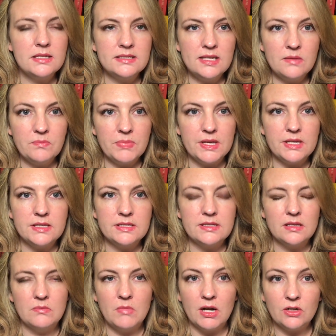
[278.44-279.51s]
tidbits
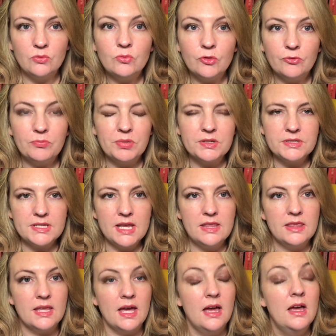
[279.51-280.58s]
that Michael Wolff puts
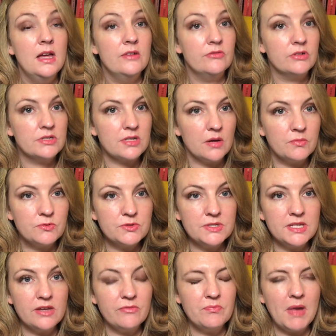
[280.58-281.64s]
in there. For example,
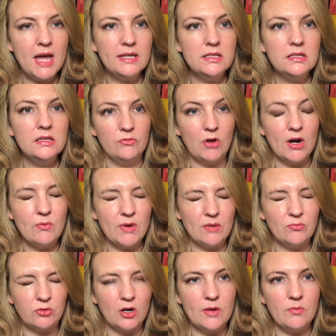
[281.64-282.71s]
Steve Bannon,
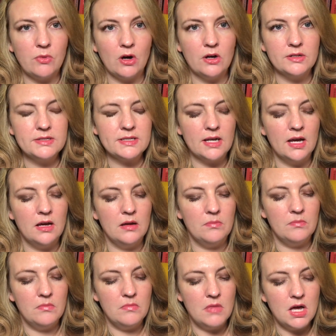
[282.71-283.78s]
right-wing Breitbart
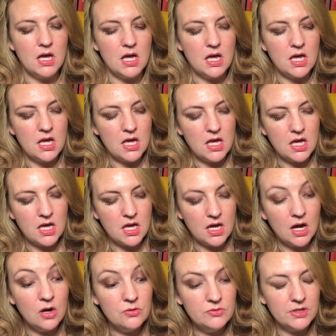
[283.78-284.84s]

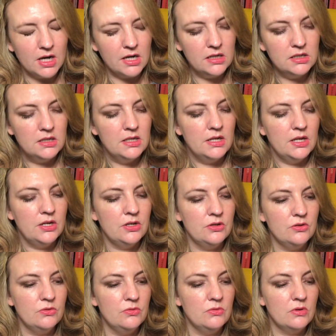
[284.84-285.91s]
owner
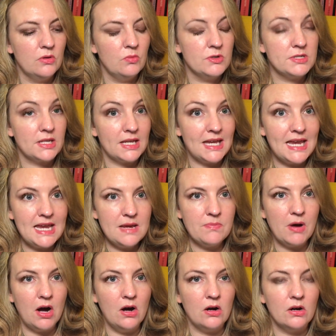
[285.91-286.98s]
who was a key
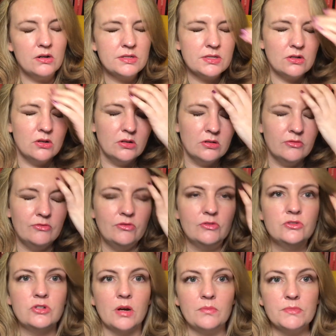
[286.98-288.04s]
part of
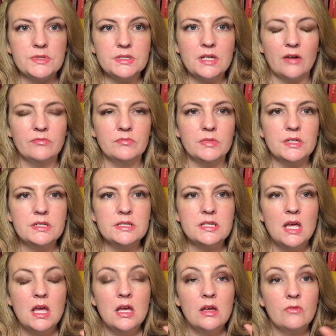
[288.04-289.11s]
Trump's government,
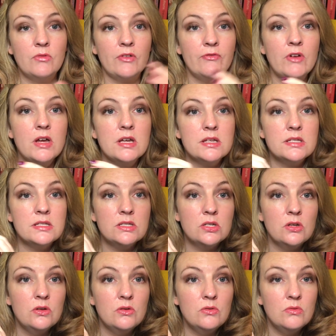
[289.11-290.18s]
refers
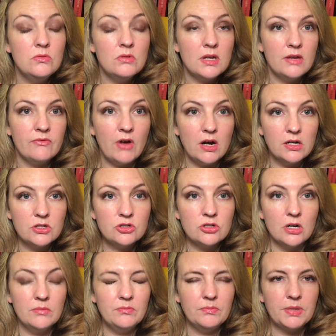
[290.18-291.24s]
to Ivanka
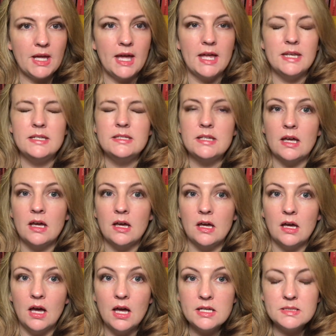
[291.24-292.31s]
Trump and
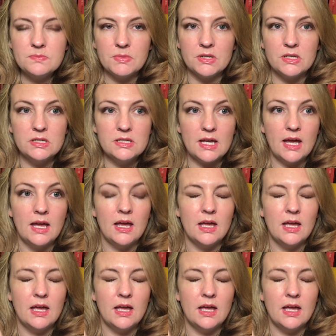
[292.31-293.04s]
her husband